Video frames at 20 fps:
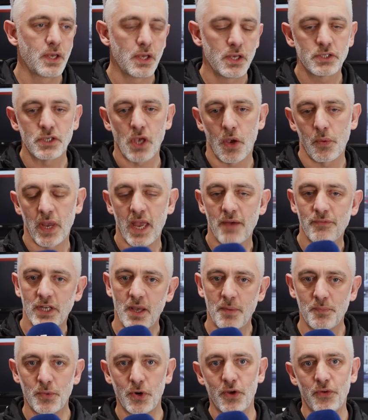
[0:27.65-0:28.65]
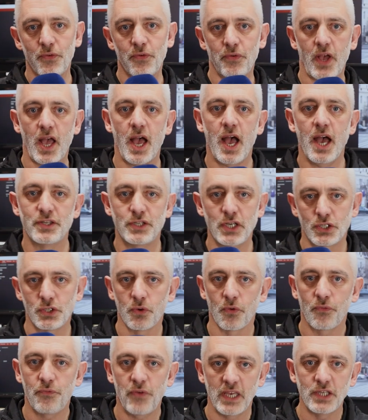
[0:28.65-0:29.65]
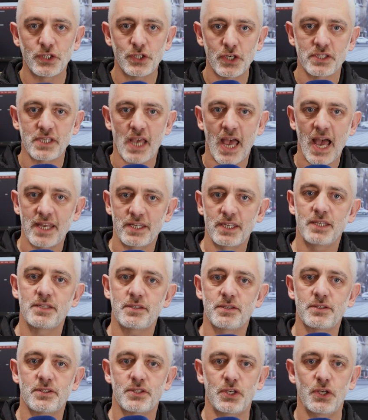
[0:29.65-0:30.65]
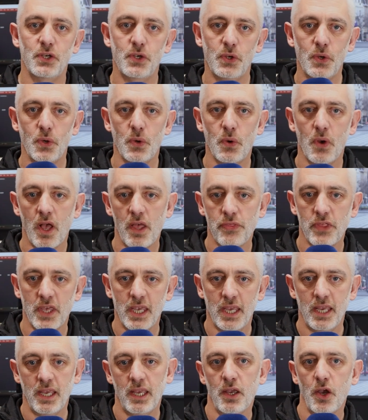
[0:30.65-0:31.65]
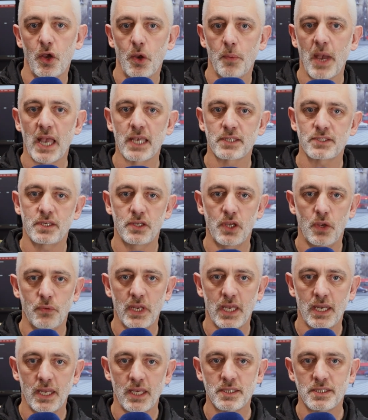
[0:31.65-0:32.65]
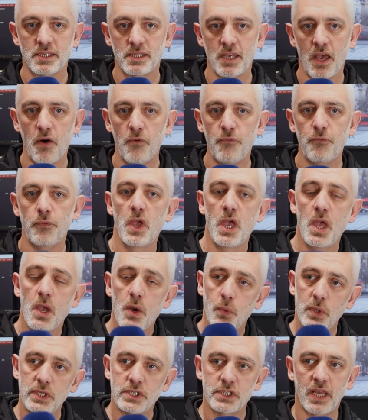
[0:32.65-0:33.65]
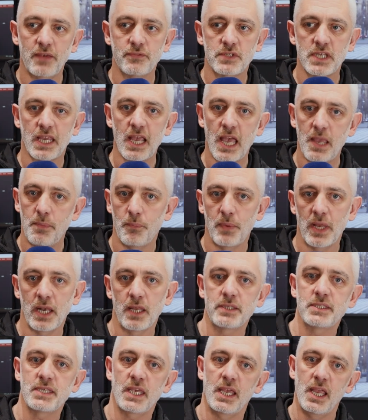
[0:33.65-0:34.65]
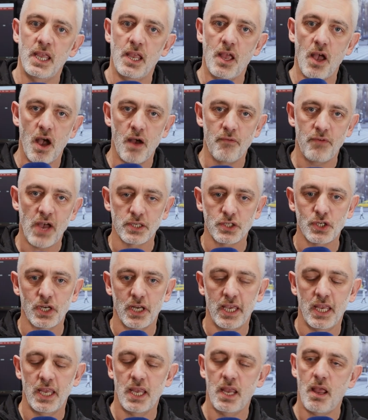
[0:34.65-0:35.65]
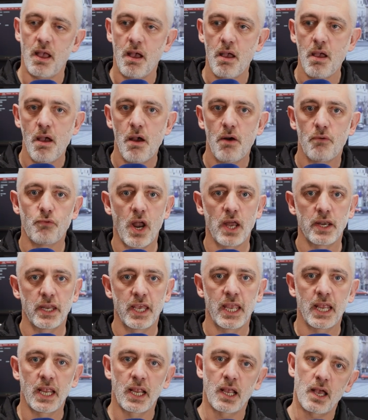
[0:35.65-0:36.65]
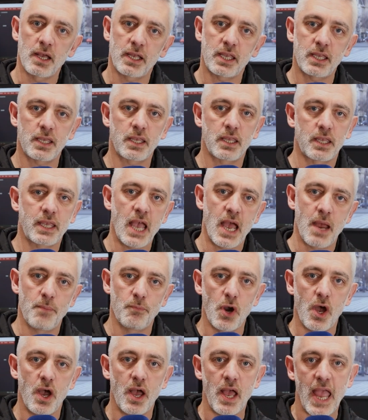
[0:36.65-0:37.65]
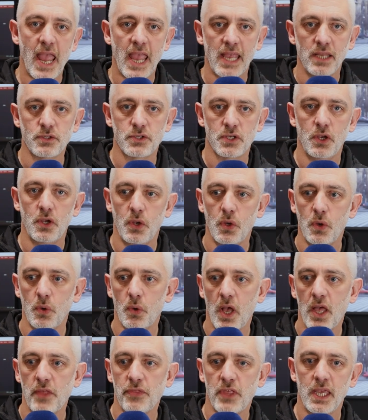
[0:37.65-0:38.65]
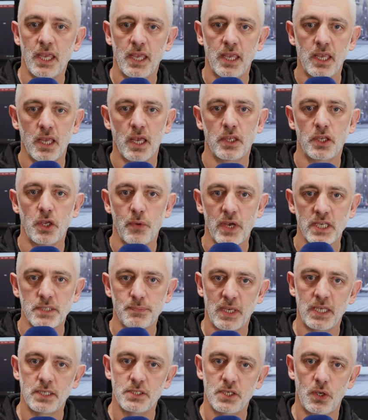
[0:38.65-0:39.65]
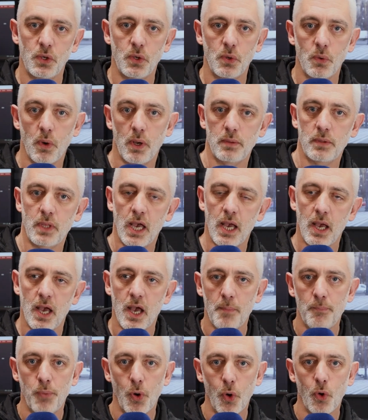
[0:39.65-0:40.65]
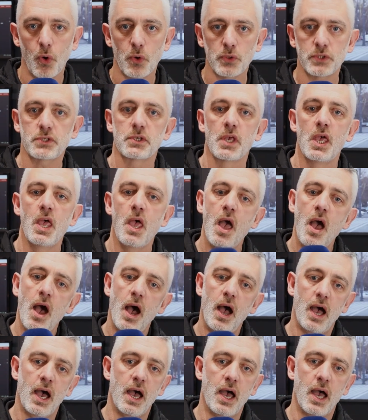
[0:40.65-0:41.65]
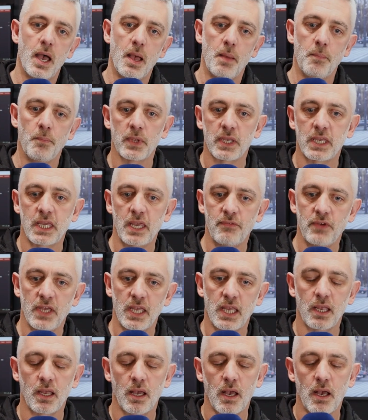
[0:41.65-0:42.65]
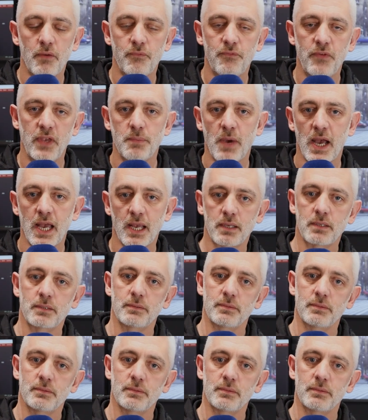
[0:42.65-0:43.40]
So we have a number of additional features added to the Ubex unit itself, which gives the capability of actually running camera into the USB 2 ports, giving feedback